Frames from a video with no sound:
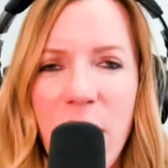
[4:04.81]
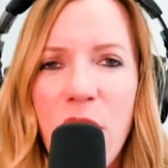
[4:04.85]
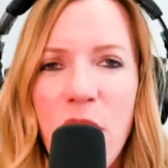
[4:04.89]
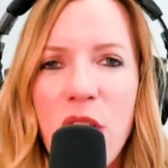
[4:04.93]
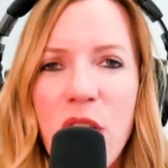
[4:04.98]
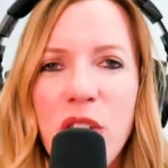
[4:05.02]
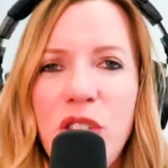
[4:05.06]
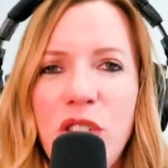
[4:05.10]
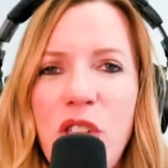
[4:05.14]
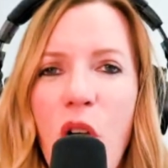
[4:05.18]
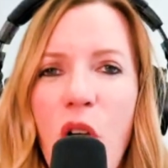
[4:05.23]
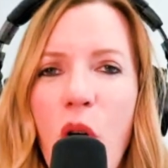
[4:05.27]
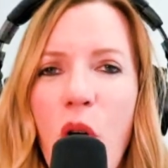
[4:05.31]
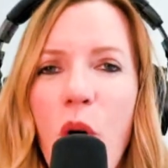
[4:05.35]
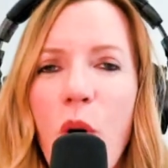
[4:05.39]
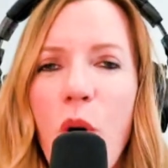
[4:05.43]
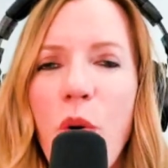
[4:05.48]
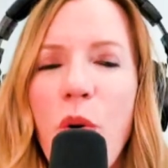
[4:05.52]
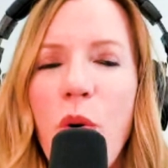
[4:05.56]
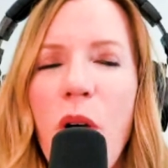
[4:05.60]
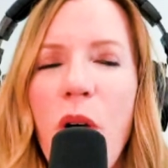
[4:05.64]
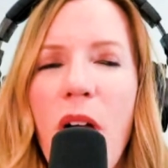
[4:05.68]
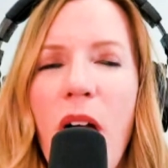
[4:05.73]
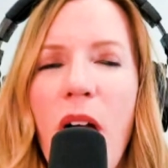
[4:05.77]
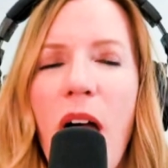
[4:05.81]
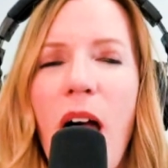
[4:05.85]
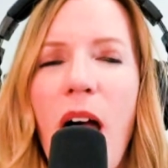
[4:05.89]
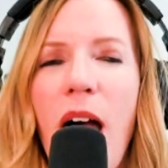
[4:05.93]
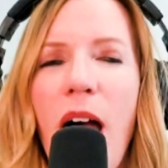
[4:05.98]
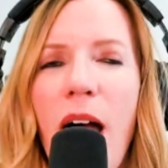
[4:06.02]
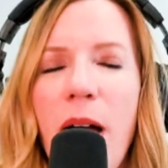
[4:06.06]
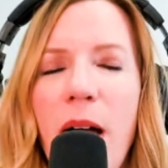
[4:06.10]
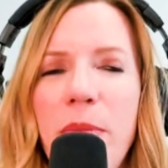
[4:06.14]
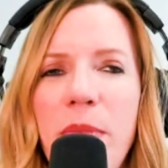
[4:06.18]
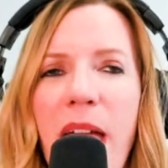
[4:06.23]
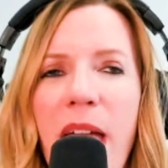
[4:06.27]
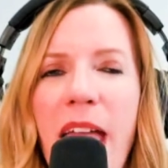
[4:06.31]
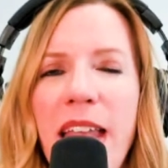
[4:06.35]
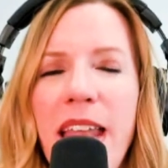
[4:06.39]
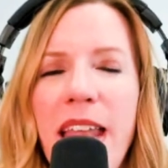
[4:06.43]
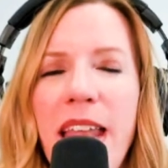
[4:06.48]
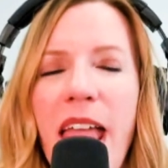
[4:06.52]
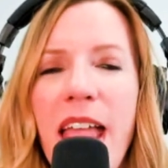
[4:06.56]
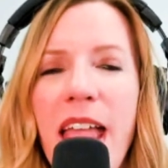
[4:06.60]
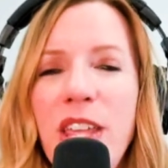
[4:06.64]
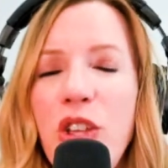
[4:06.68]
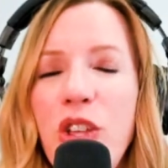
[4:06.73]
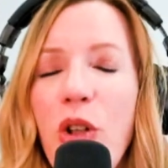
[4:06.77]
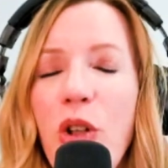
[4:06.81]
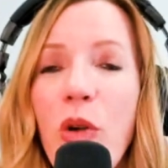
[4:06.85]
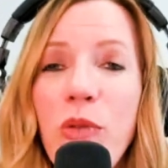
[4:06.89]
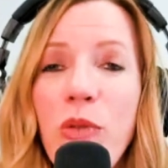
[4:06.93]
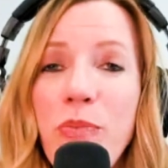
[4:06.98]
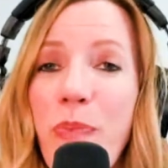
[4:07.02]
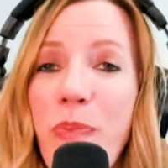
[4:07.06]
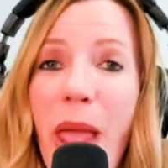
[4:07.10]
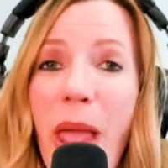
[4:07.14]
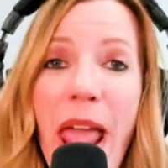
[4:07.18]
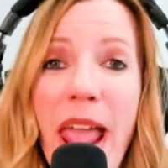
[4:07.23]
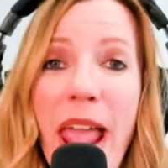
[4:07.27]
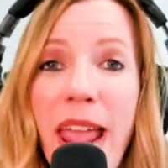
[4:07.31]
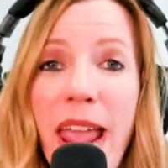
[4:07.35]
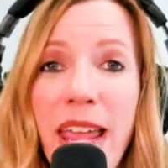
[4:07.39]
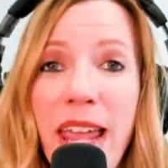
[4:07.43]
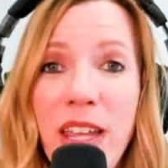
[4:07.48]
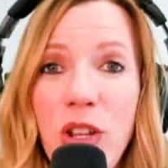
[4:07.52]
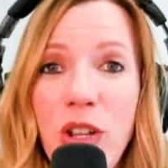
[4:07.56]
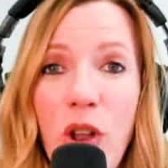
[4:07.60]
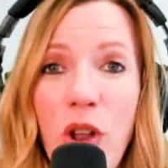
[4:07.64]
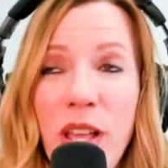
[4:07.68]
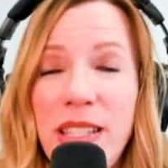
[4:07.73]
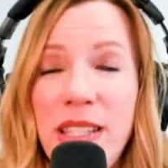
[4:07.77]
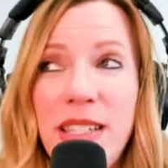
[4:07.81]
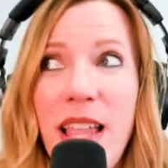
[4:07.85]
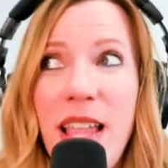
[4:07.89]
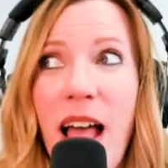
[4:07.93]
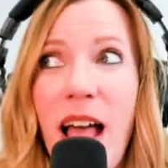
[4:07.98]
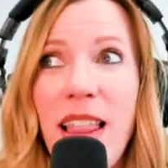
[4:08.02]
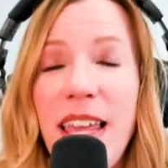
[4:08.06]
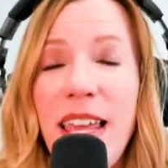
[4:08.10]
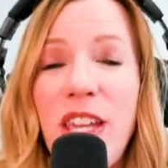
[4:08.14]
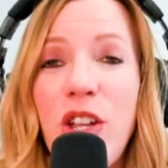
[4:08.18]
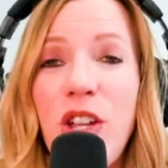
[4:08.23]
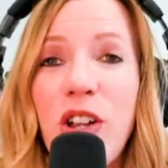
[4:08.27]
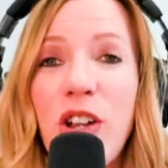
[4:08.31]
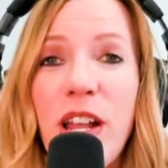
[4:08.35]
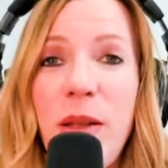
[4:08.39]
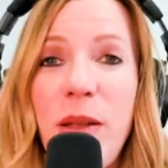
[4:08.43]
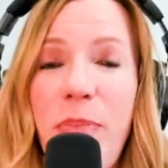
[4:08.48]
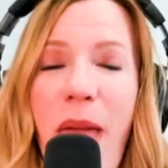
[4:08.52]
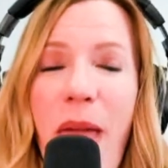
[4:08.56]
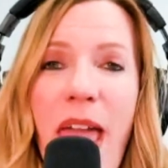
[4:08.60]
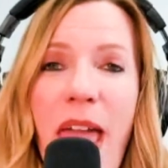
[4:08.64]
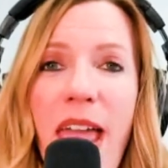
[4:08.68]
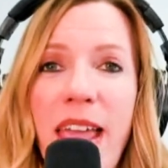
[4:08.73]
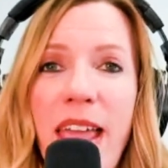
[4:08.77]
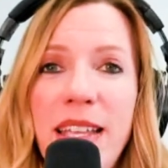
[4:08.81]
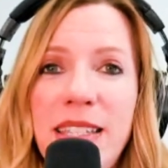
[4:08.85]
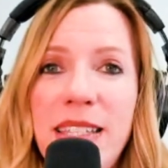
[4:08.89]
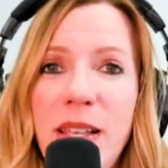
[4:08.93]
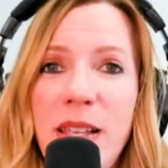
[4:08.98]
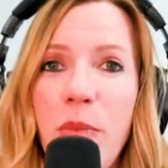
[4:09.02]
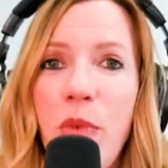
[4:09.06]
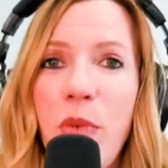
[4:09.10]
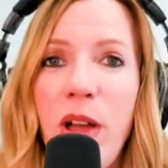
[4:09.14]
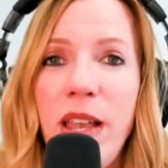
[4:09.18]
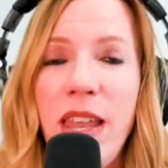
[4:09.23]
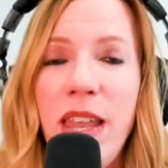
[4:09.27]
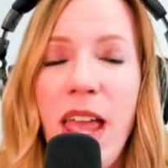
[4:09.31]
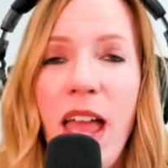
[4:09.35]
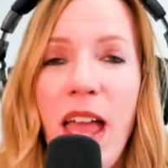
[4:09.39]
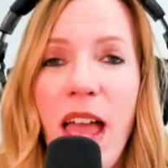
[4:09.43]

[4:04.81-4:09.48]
So, and you don't pay, you know, it's not like you're going to pay someone,